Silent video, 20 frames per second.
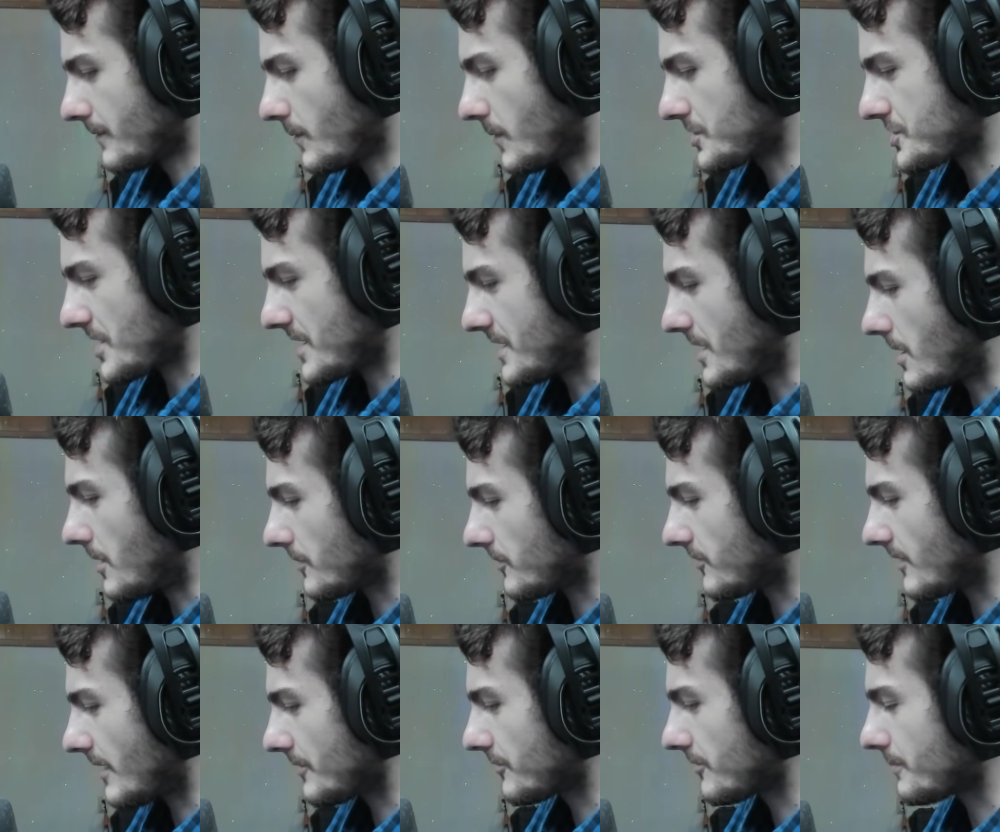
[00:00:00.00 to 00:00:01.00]
which I know
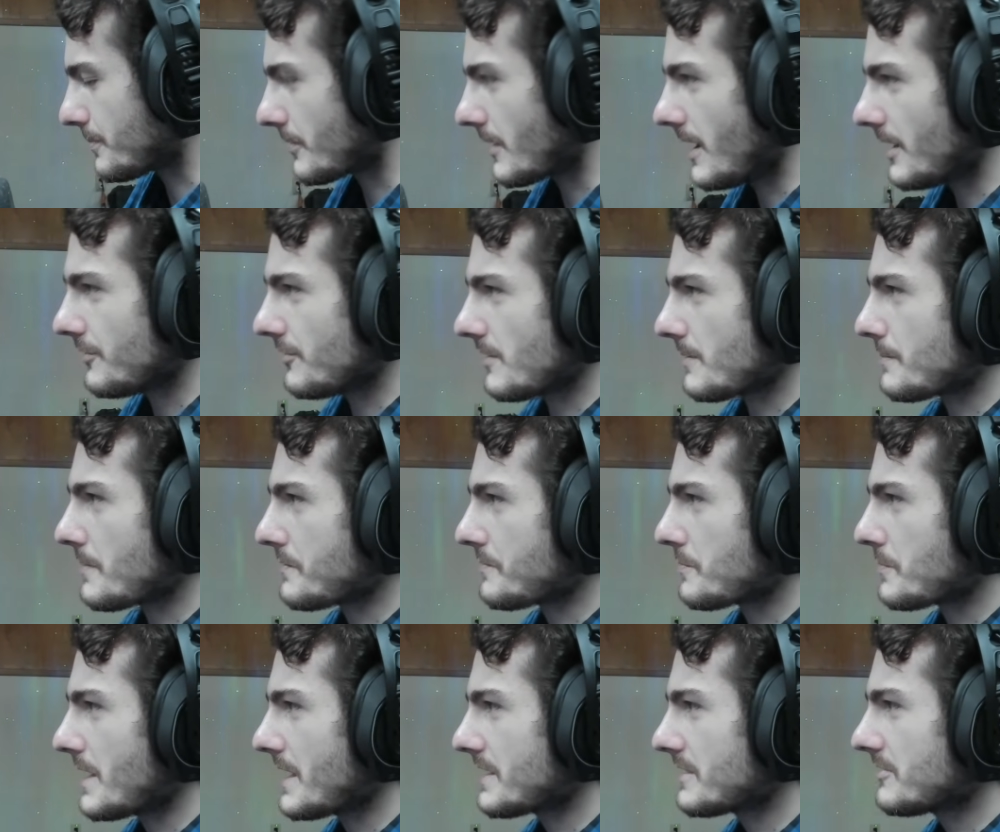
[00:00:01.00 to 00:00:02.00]
sounds surprising, but
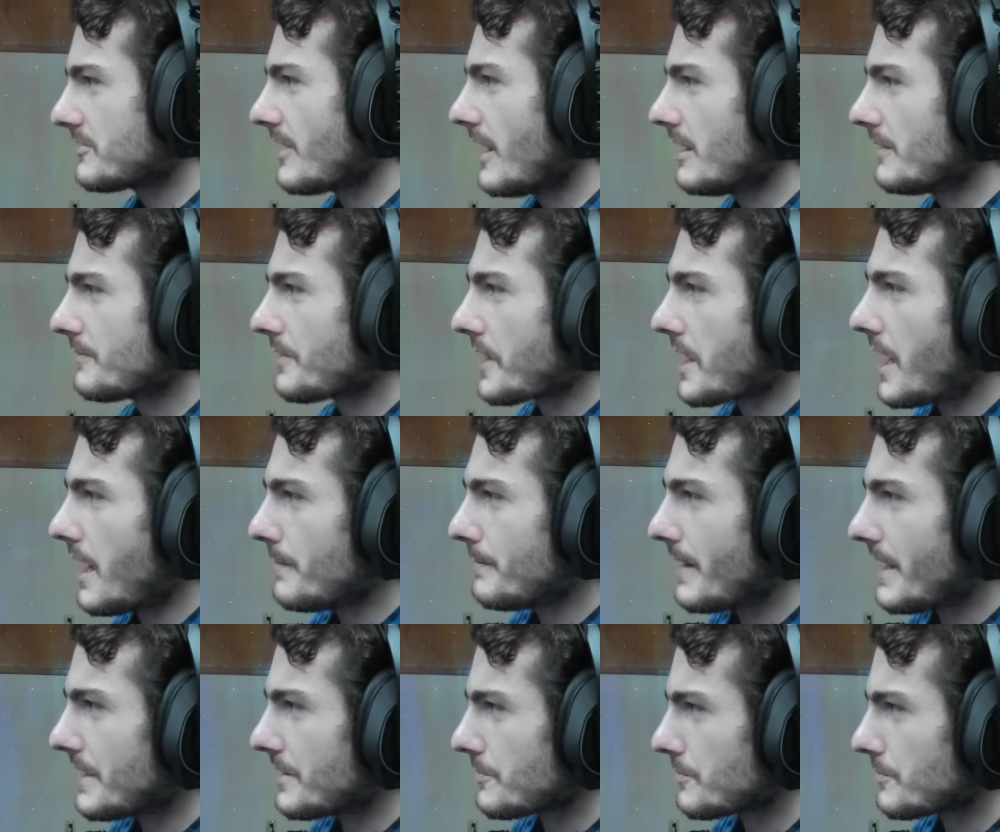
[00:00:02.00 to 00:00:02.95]
from what I can tell of the combat,